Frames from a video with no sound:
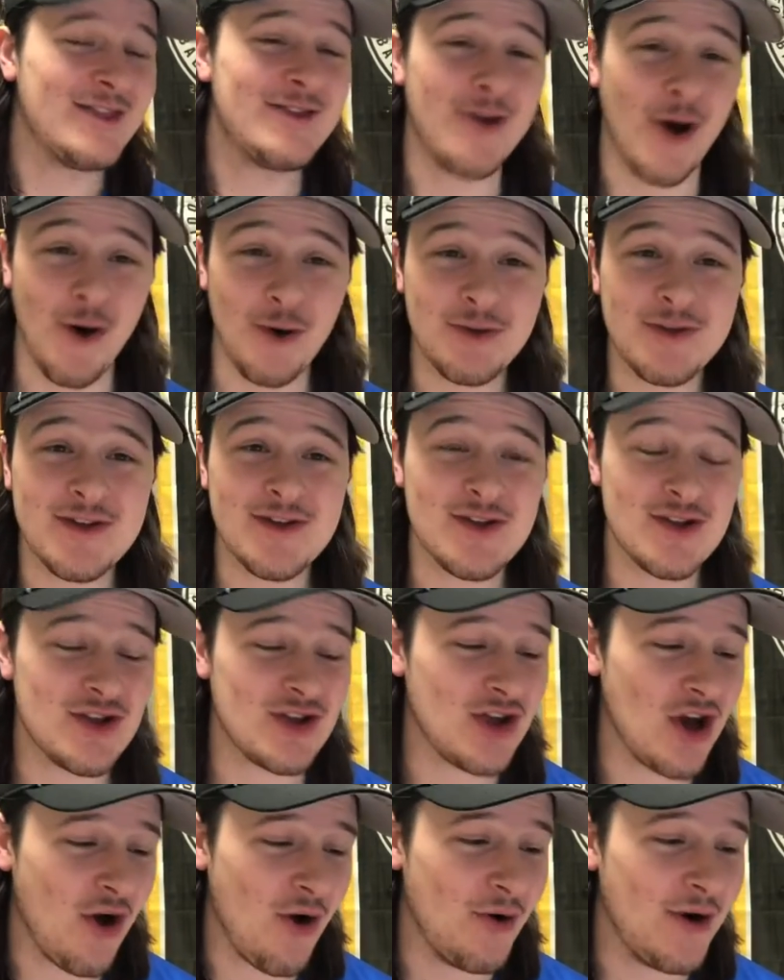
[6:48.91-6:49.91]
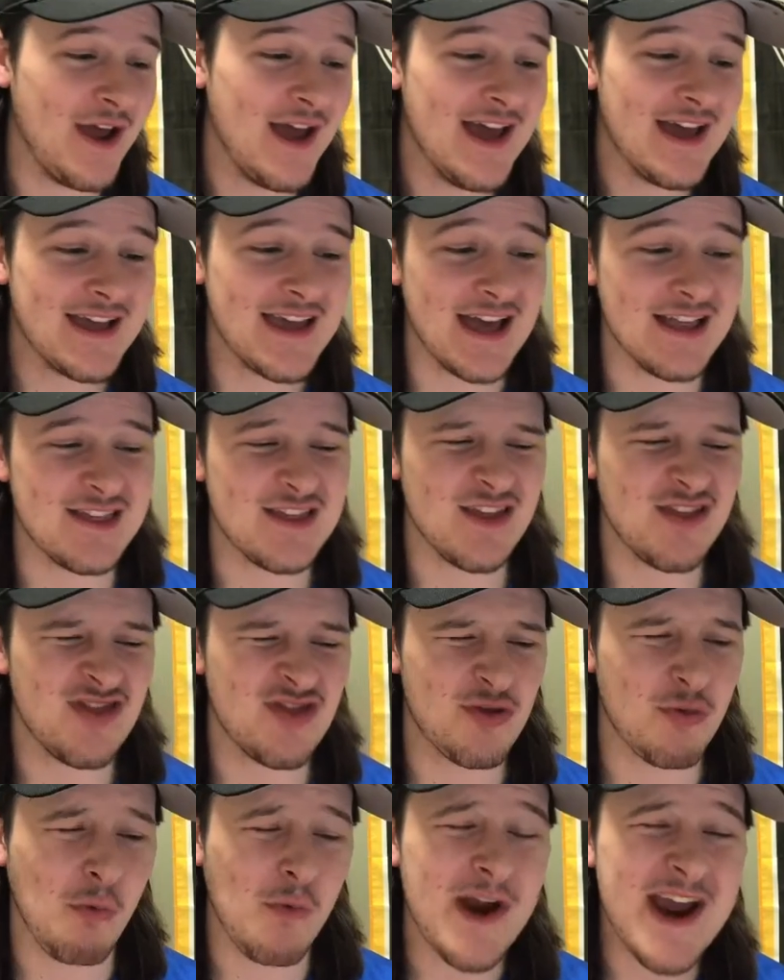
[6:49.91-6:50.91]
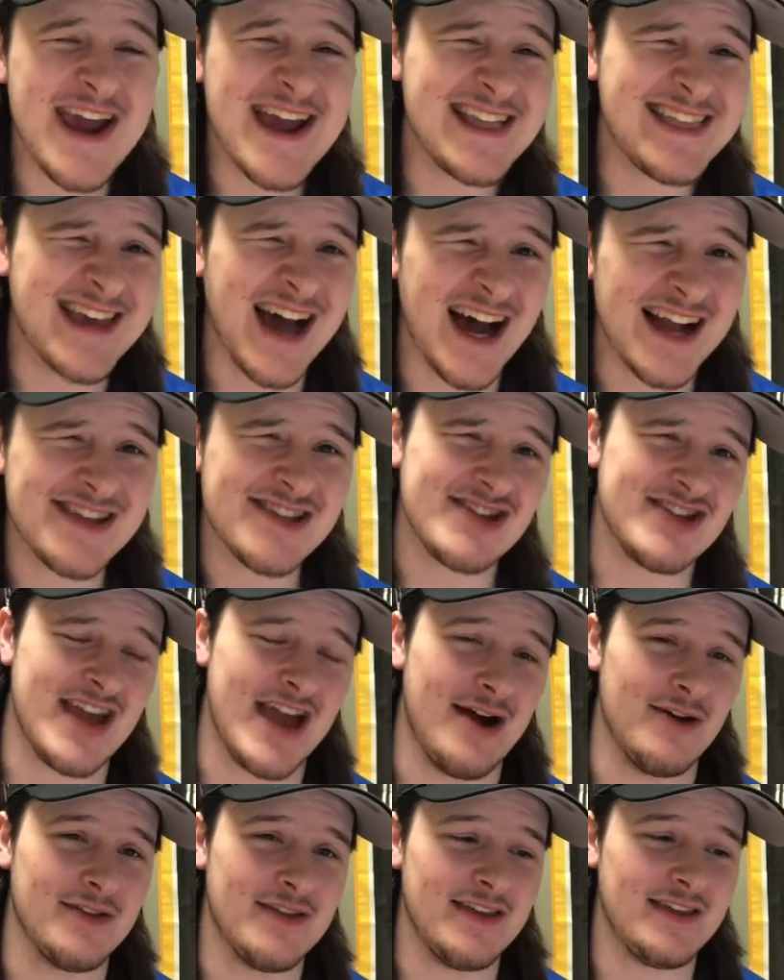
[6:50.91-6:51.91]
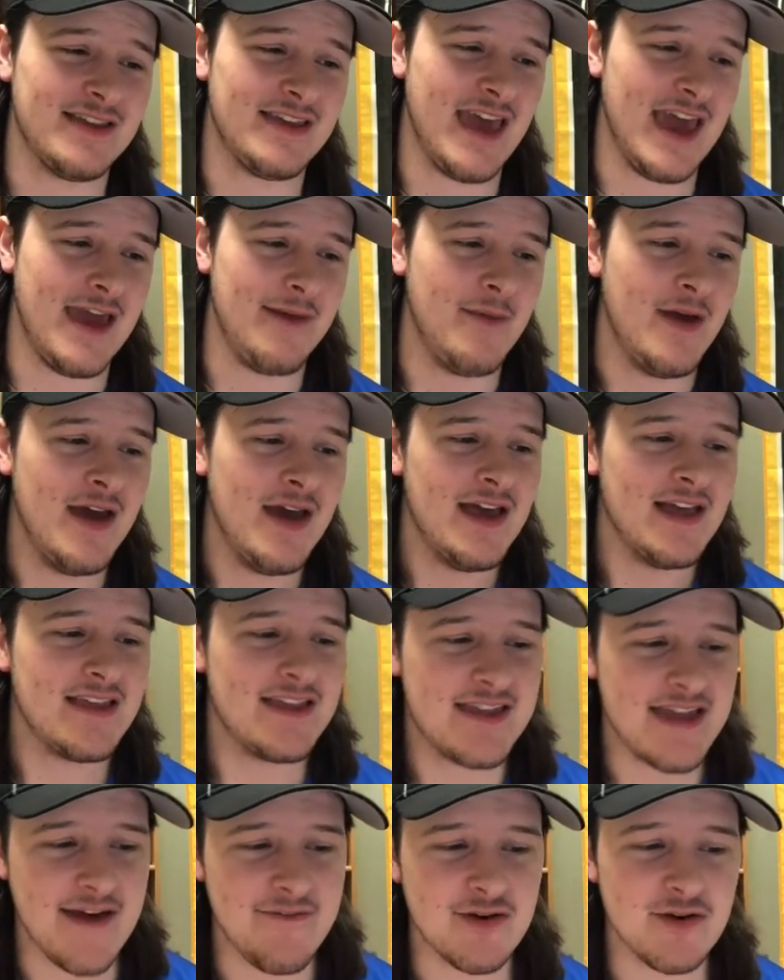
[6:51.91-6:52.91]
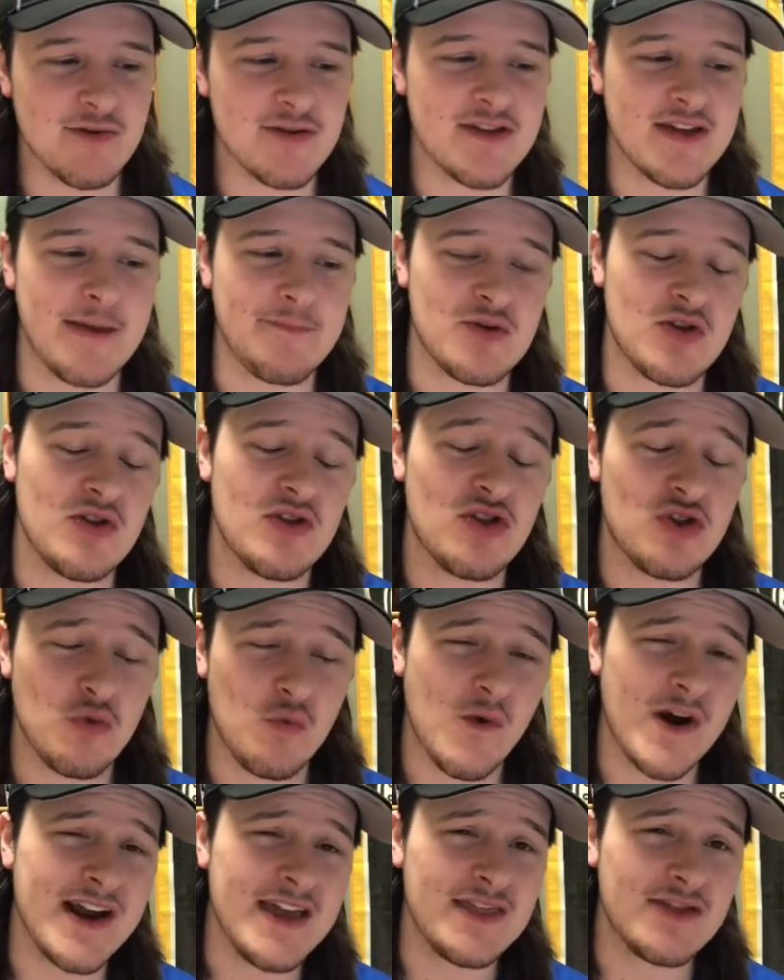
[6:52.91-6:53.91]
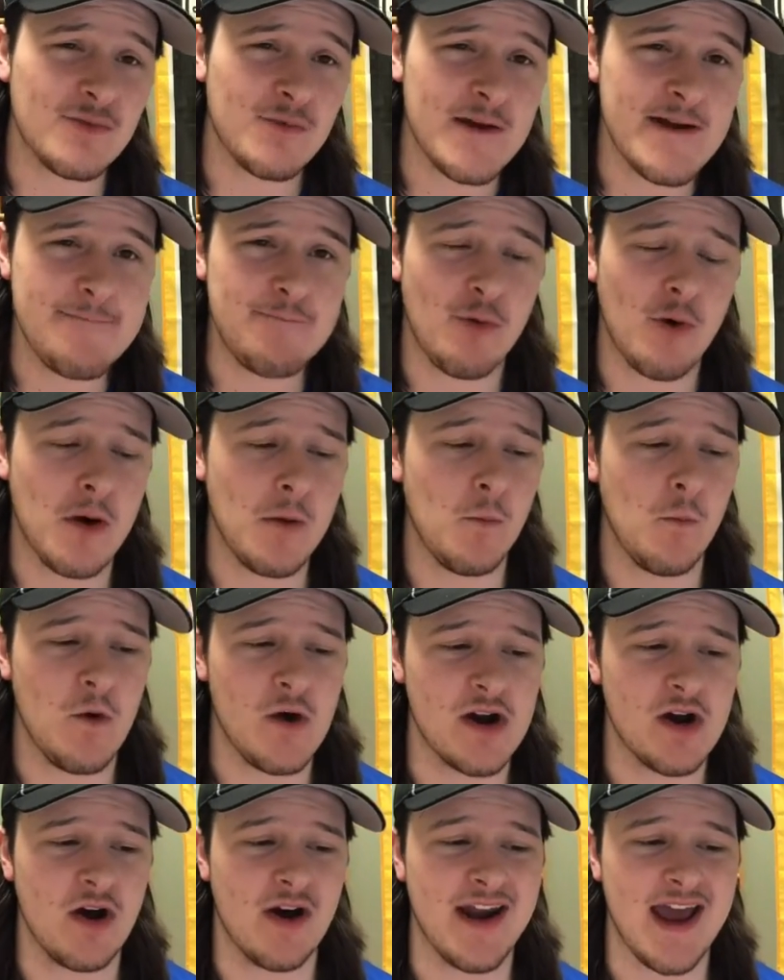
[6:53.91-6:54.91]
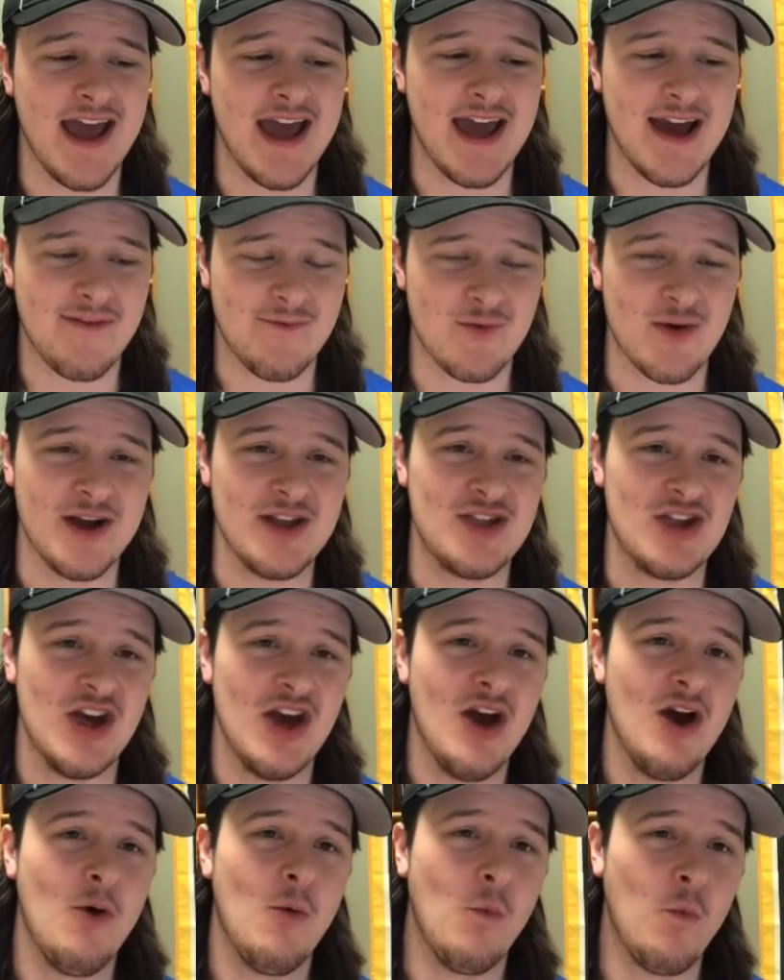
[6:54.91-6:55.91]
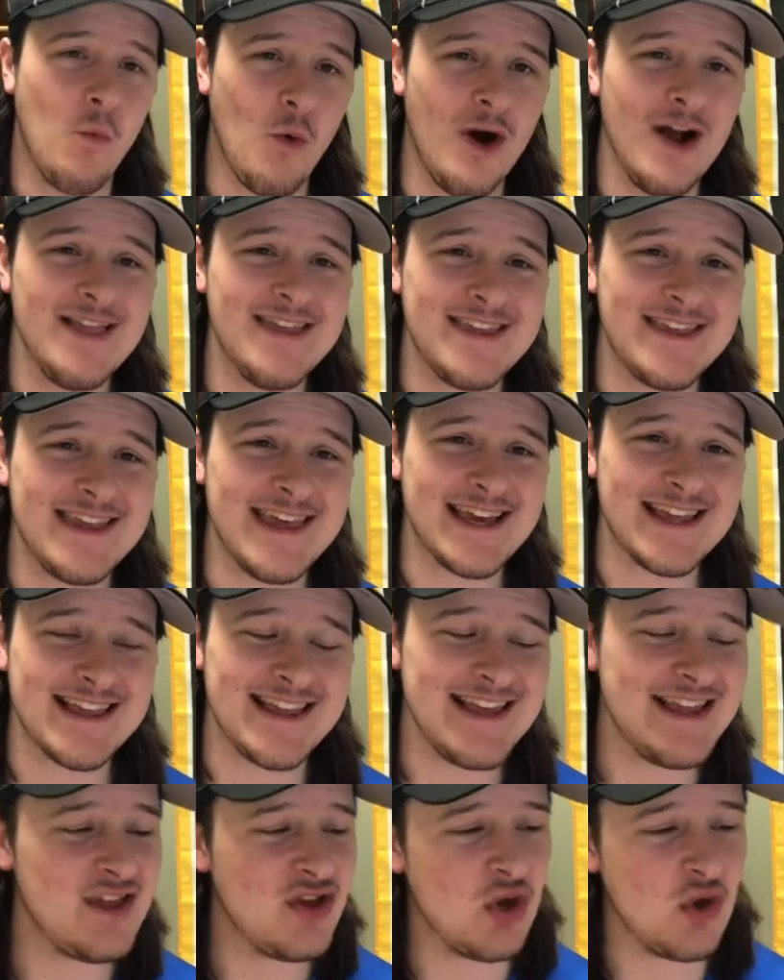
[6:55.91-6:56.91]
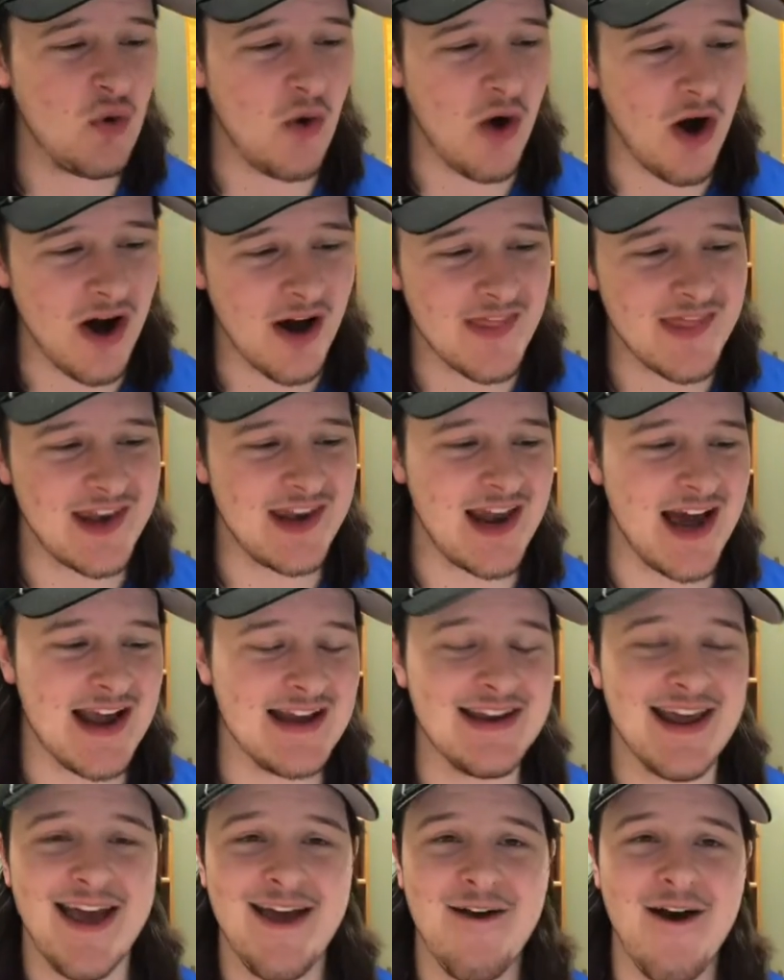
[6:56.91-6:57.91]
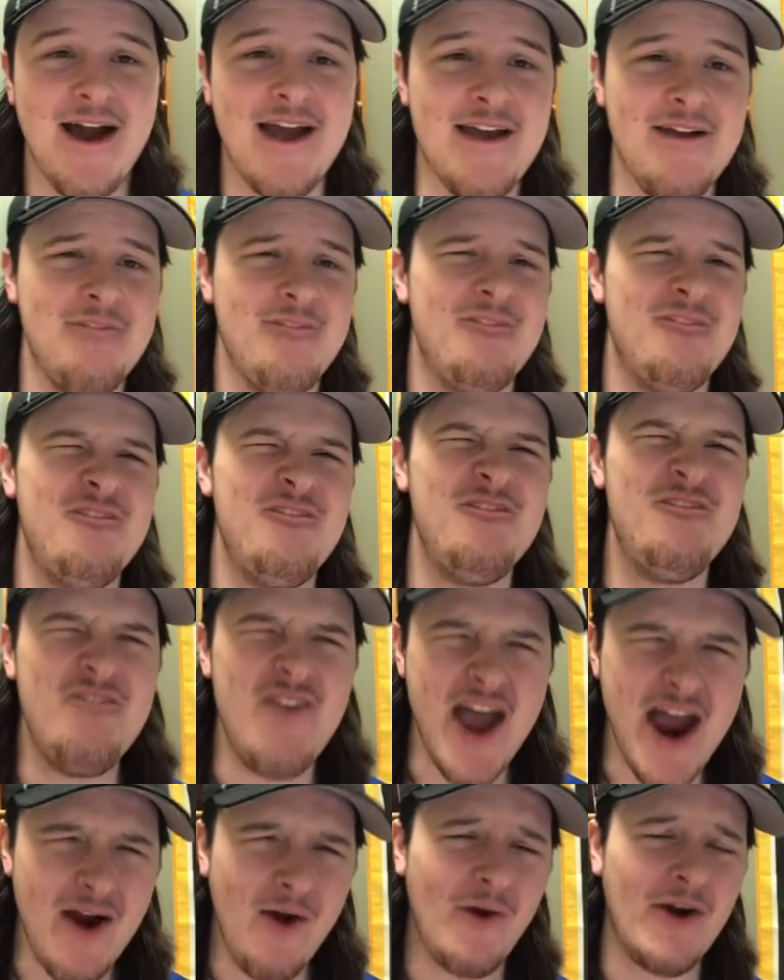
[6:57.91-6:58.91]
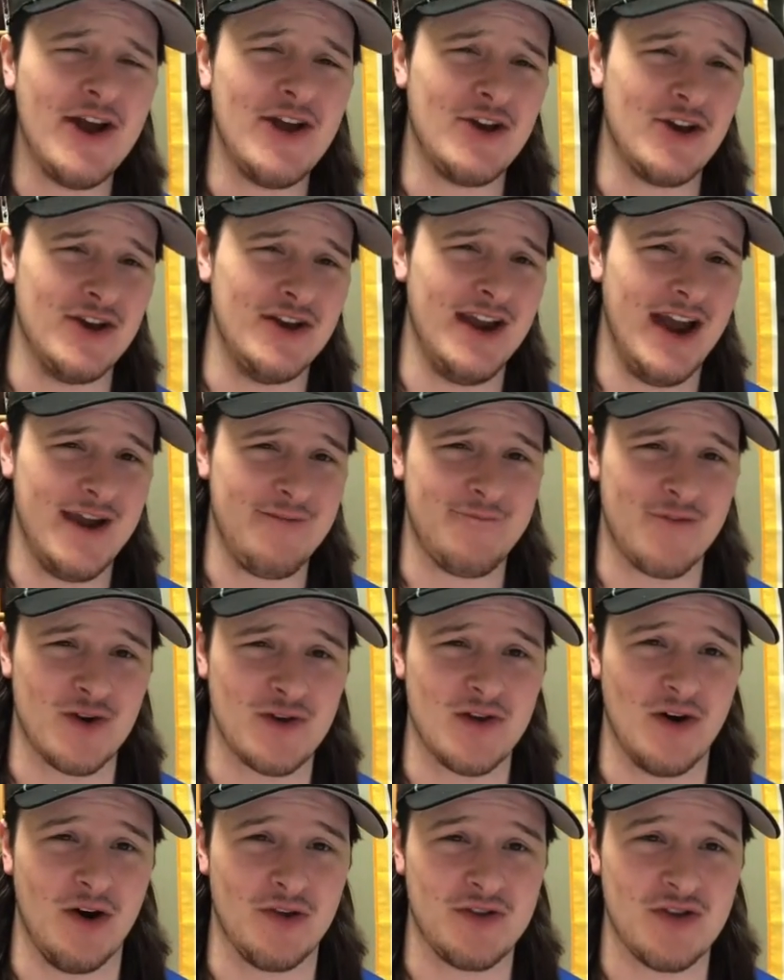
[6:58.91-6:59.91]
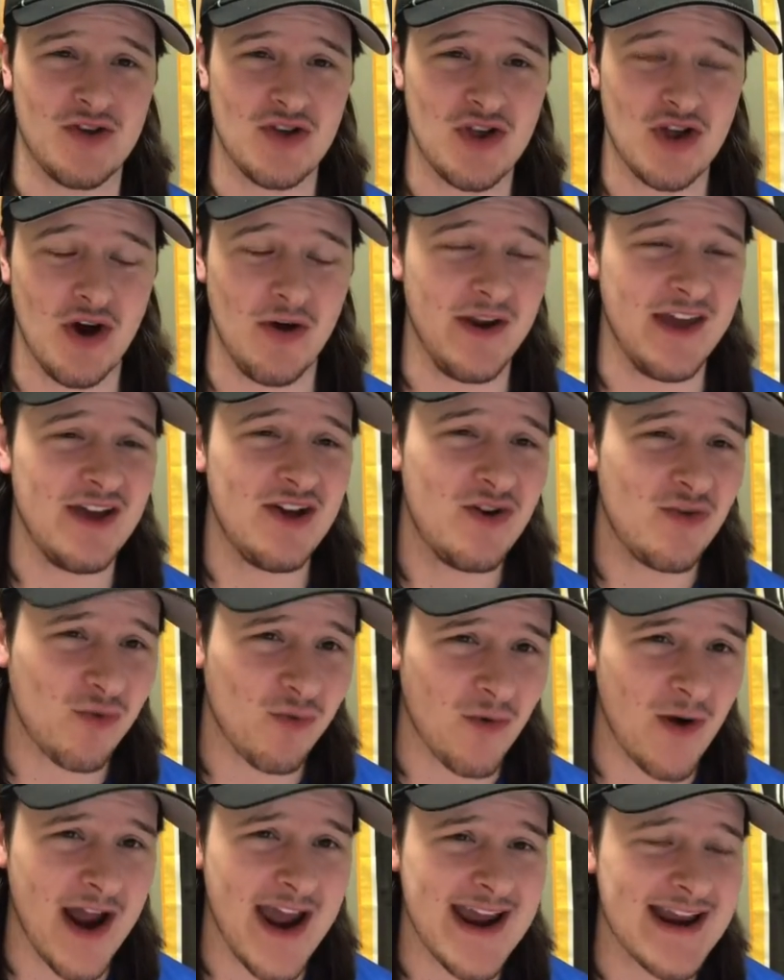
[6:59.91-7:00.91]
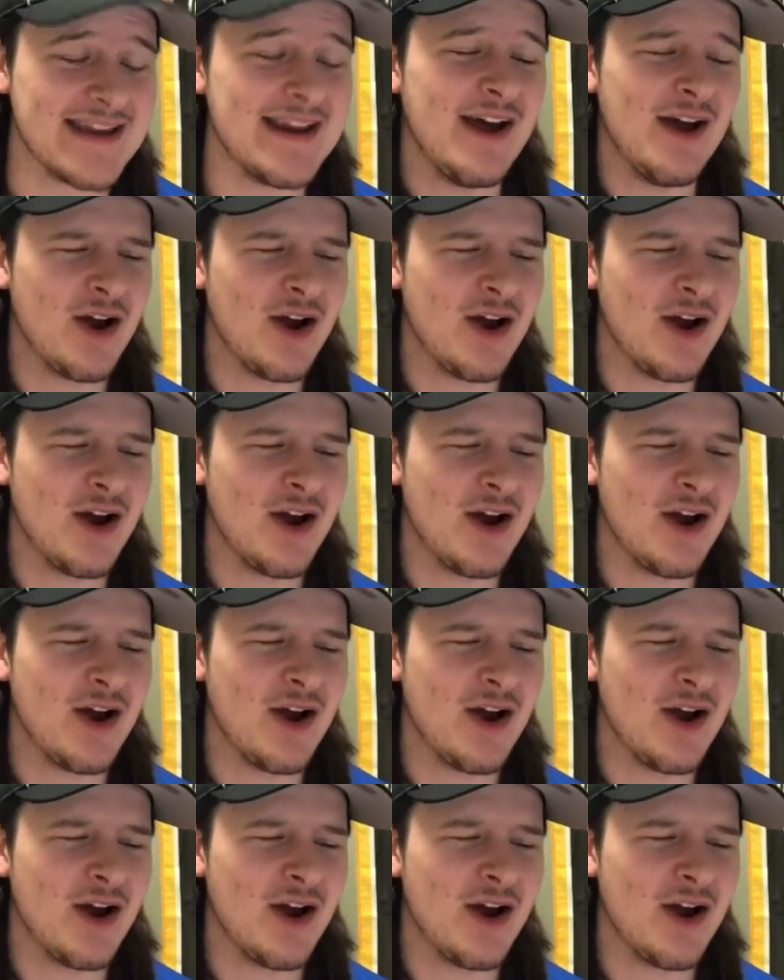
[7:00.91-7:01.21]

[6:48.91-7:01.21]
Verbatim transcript: Dalton Schoen gets three touchdowns this game, seven receptions, twenty-three point one on average, one sixty-two on the night. A very good night for Dalton Schoen. A great,